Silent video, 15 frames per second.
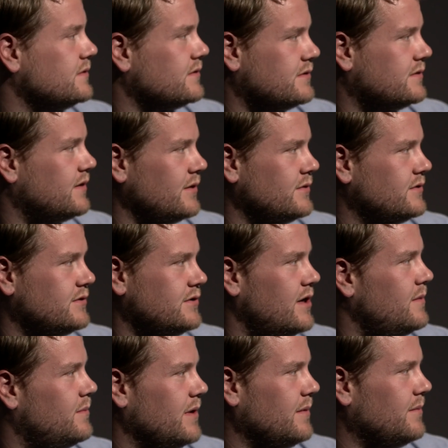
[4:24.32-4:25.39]
It's so
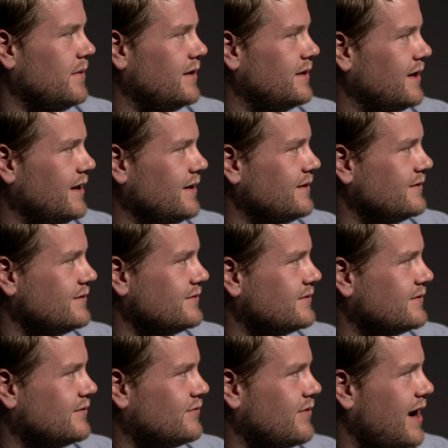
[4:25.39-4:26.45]
stupid. It was
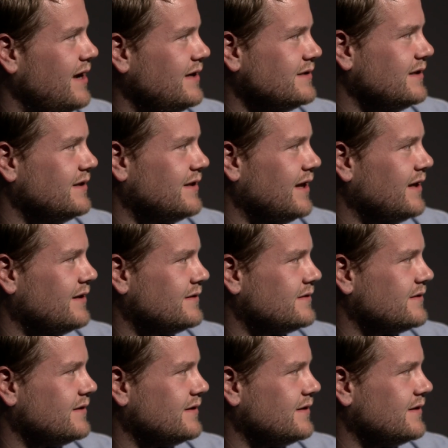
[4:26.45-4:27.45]
crazy things.